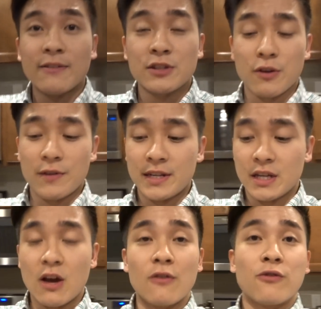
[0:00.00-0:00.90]
servings
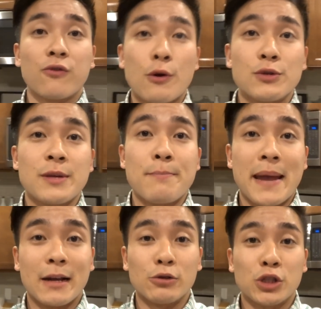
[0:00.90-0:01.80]
of frozen
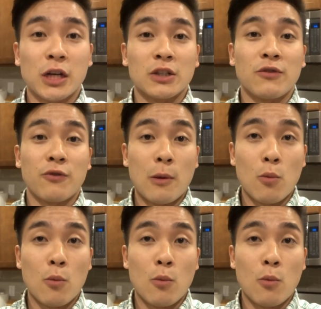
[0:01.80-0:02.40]
mango chunks from